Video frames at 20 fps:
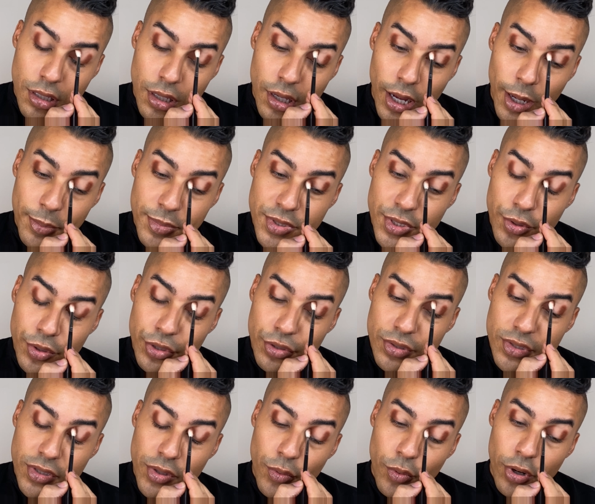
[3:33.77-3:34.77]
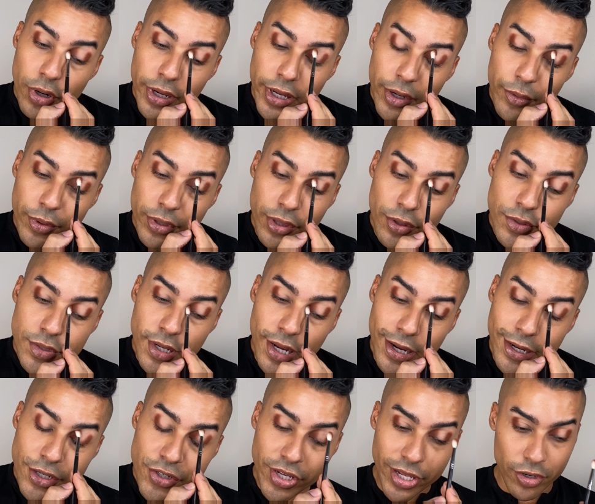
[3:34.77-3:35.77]
I'm so used to working with those
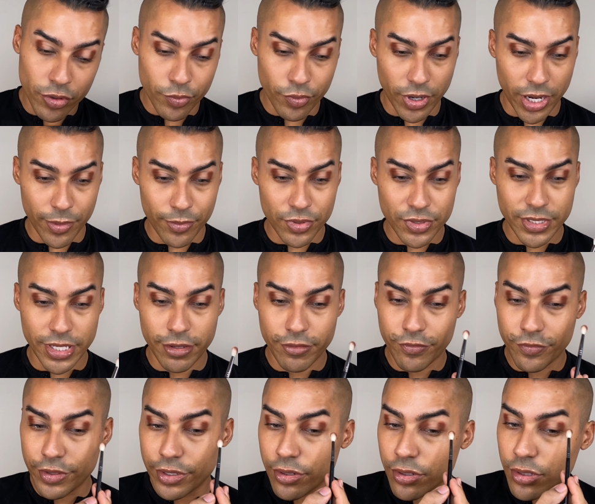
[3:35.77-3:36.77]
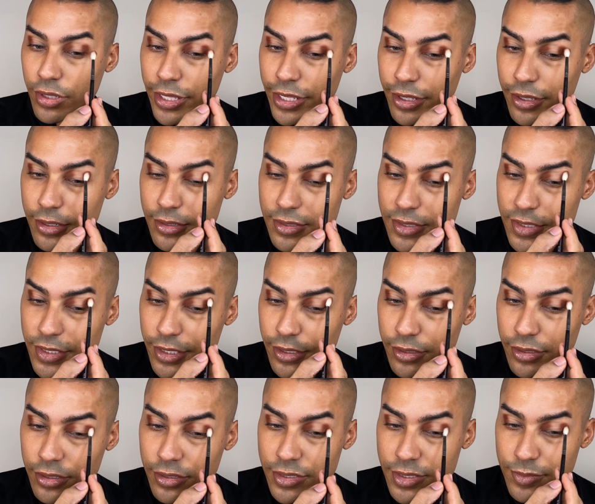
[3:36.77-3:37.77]
eyeshadow primers that feel like
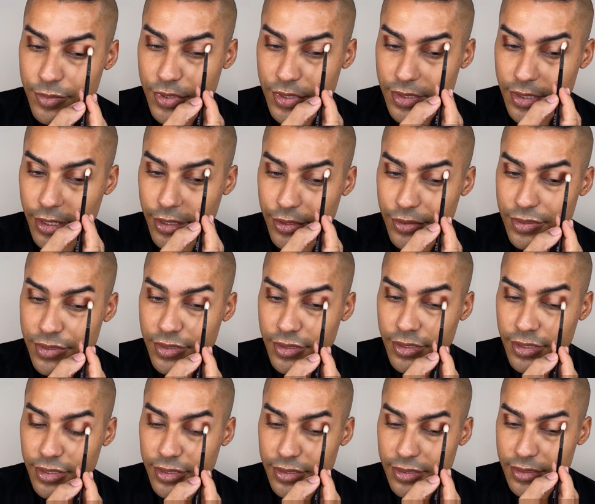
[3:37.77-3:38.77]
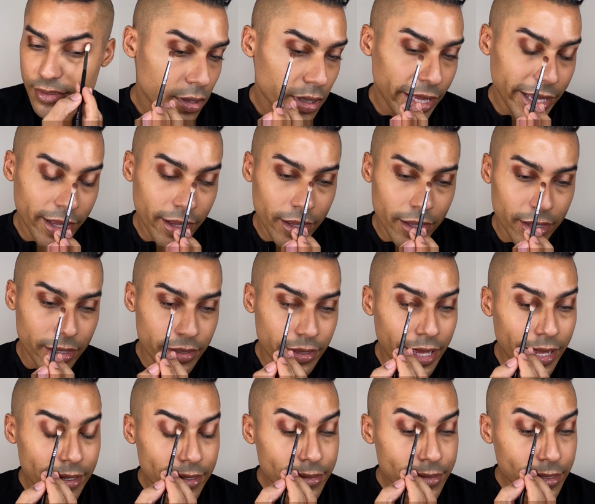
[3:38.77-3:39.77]
concealers. I'm just not used to this. Like,
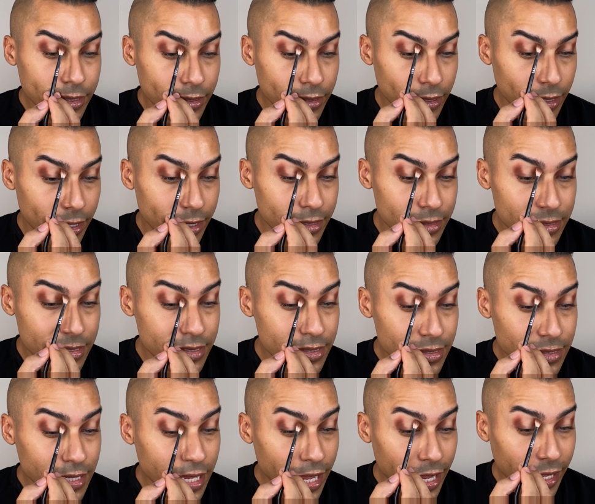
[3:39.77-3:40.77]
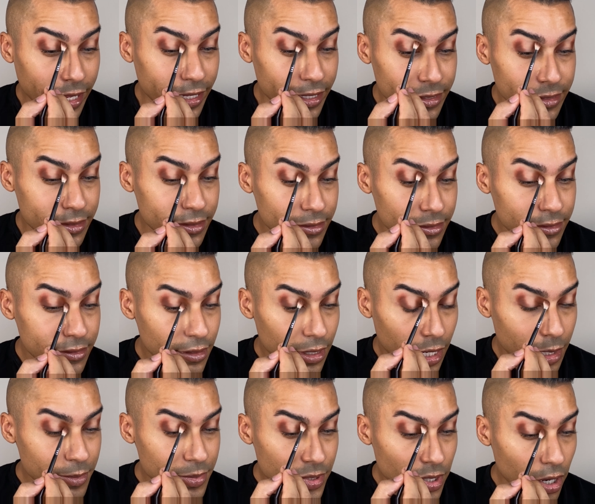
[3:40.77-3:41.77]
that is insane.
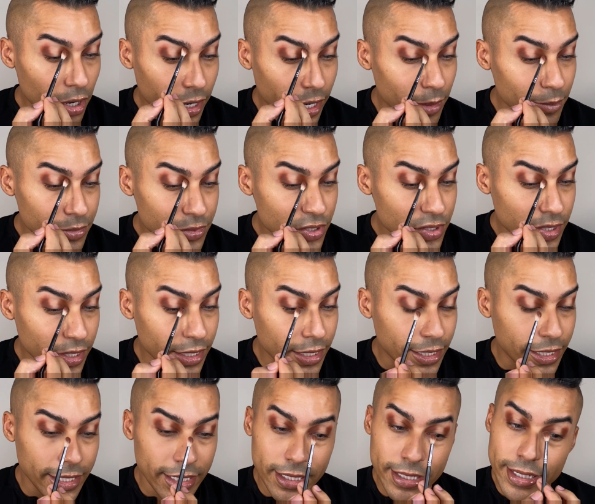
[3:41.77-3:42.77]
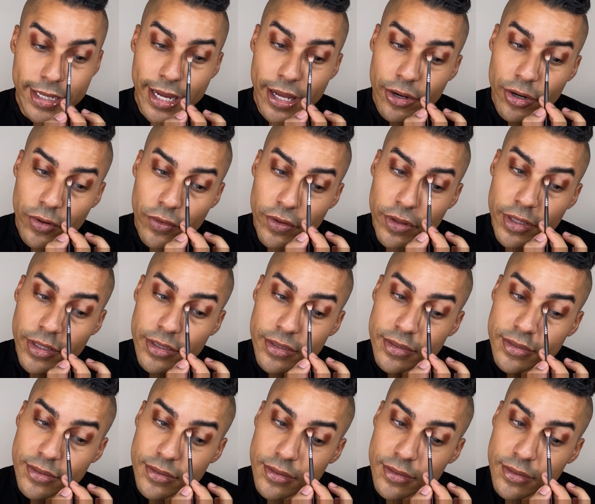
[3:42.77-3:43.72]
I'm sorry, I'm just like geeking out over this.